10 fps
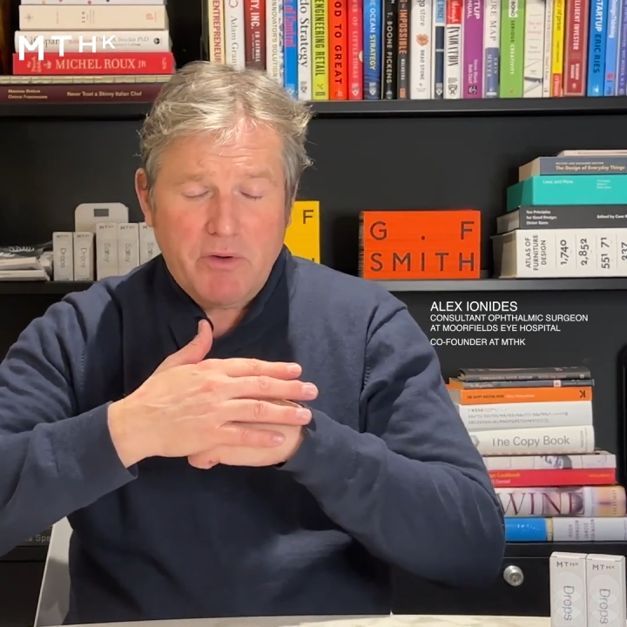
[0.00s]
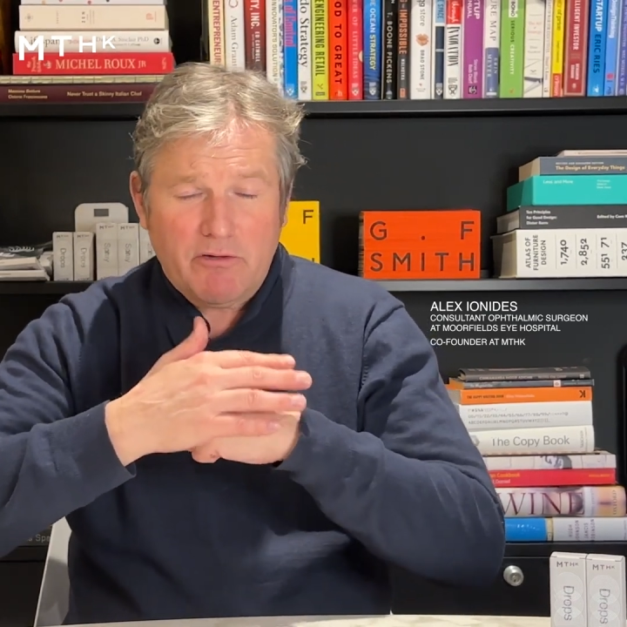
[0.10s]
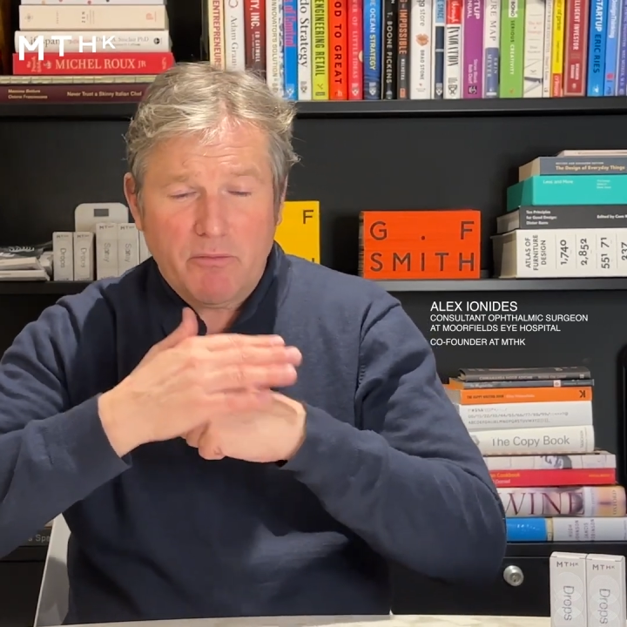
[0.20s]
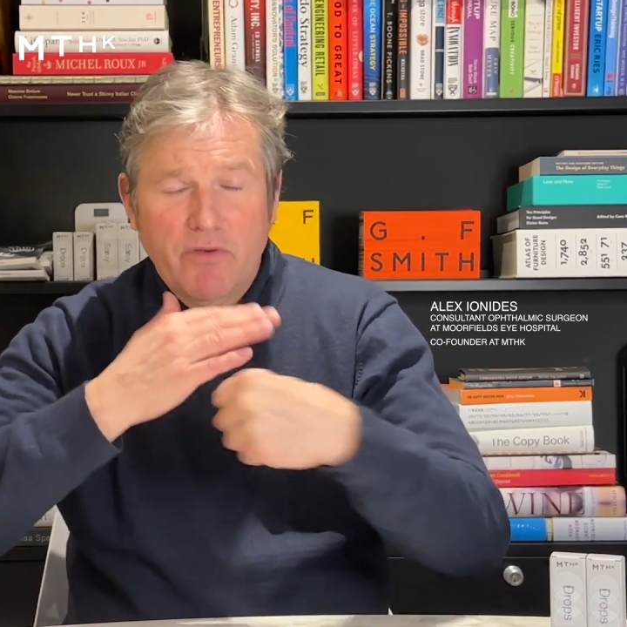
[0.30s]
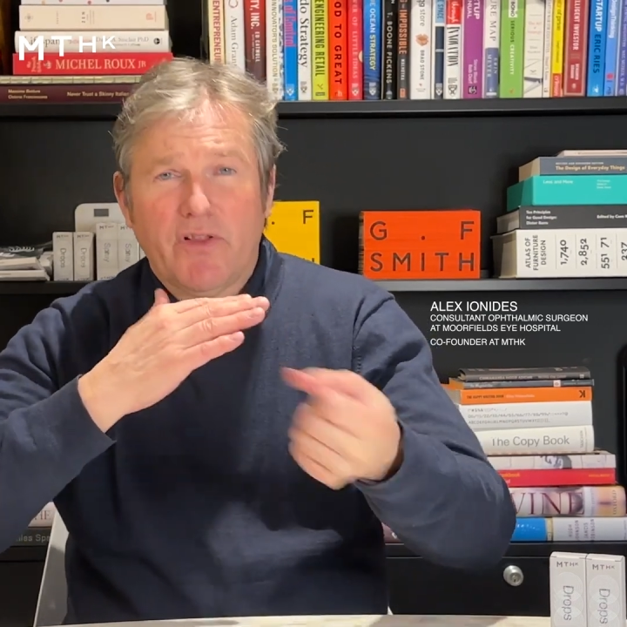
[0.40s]

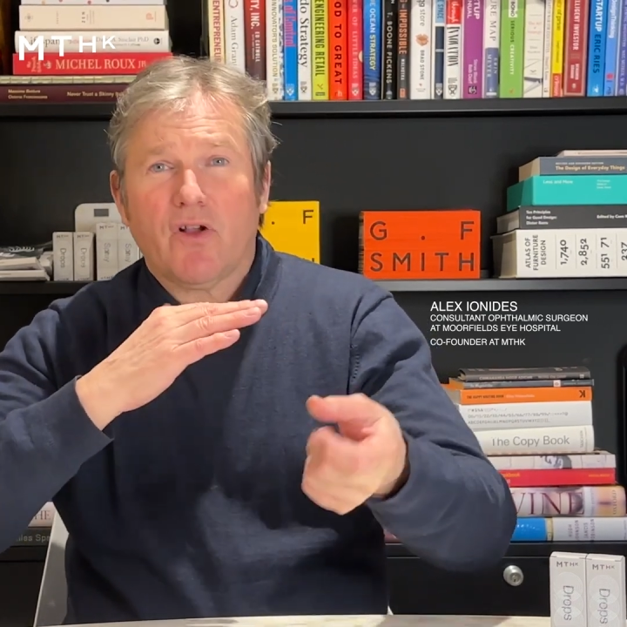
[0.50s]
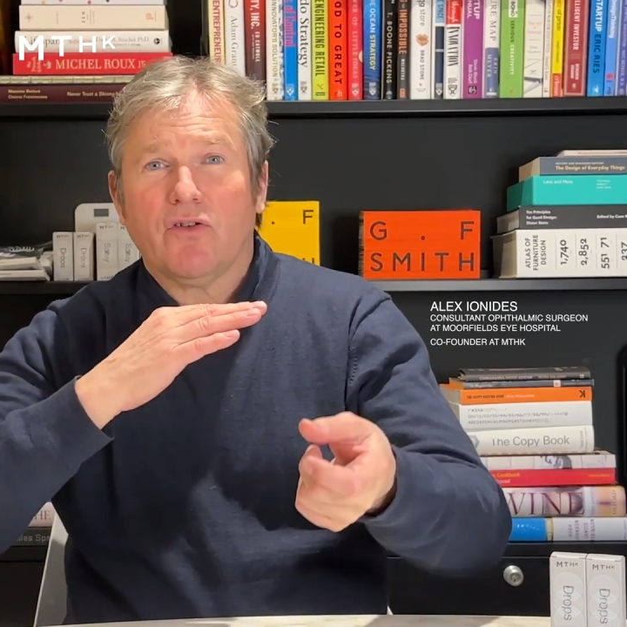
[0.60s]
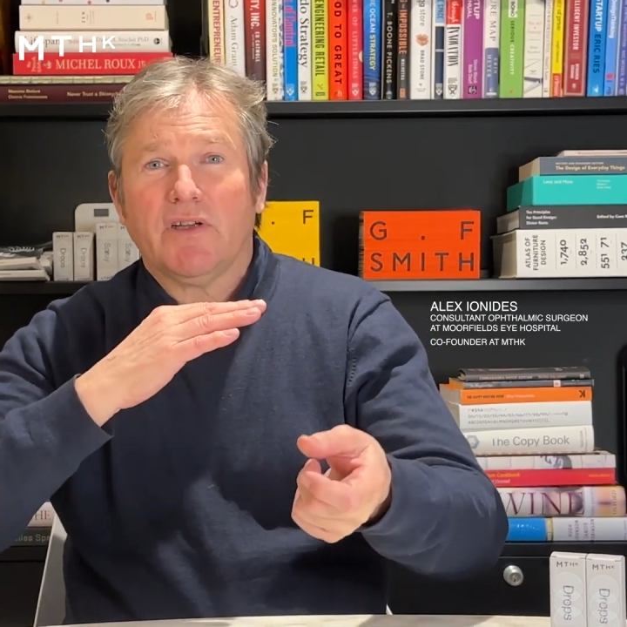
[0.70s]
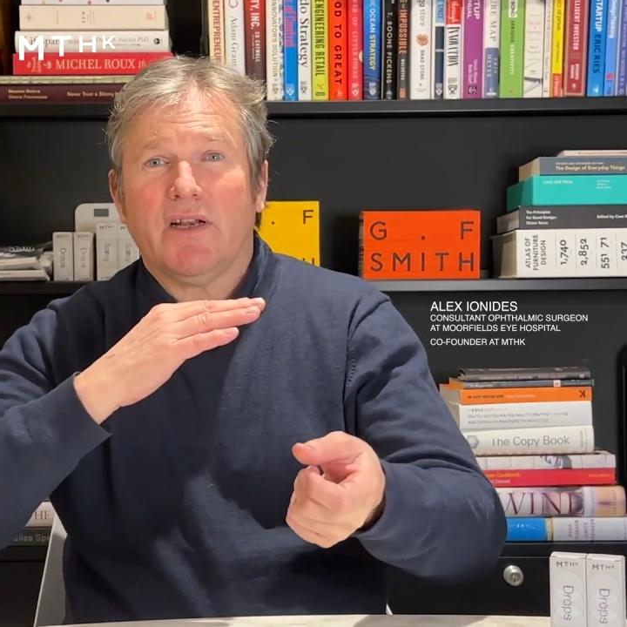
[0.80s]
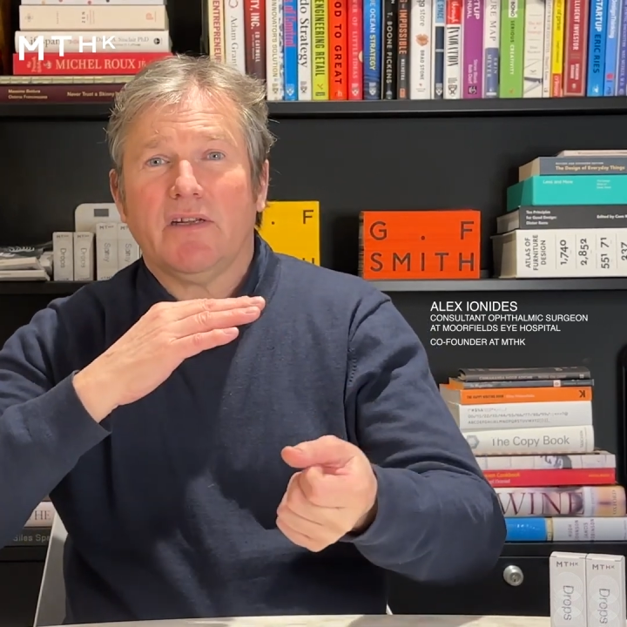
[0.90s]
removing the
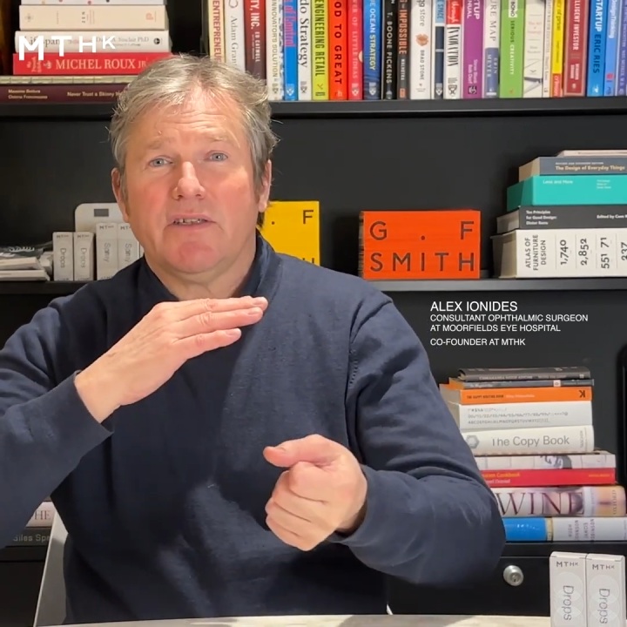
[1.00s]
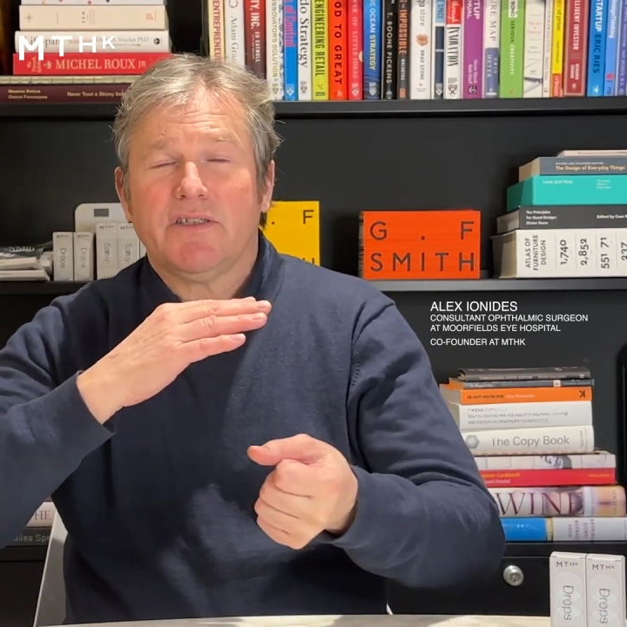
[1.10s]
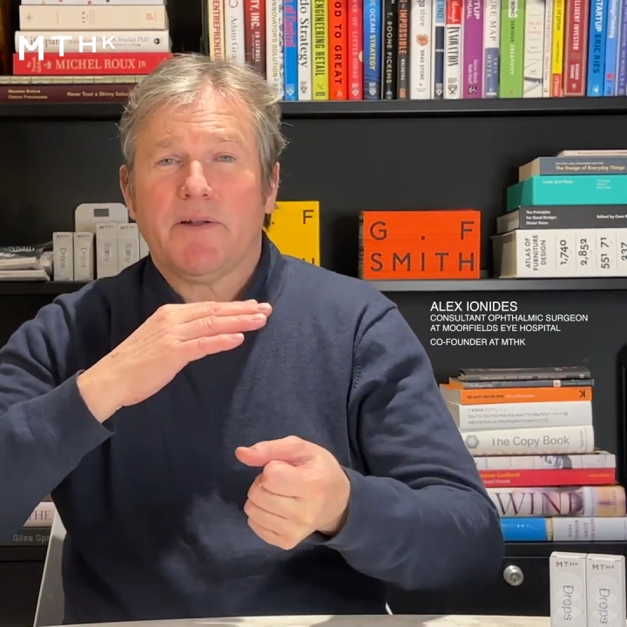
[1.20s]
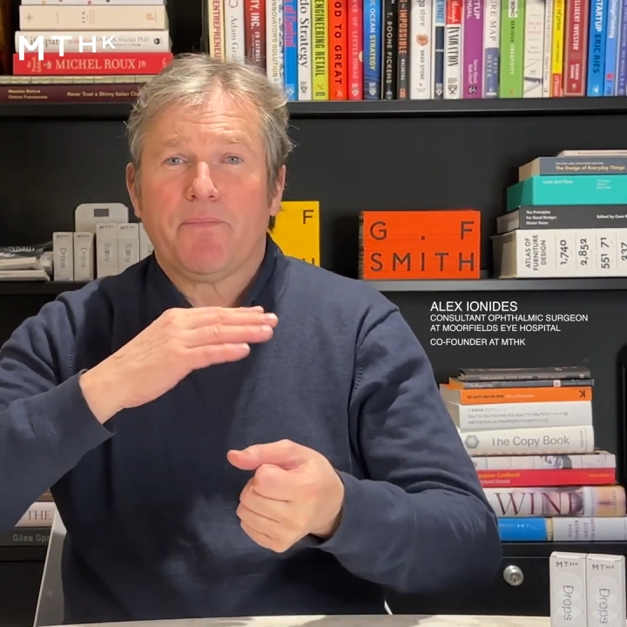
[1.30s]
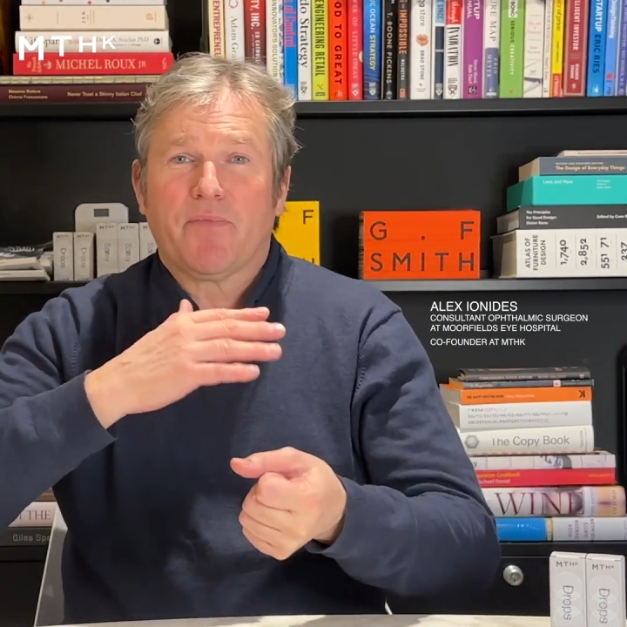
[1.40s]
contact lenses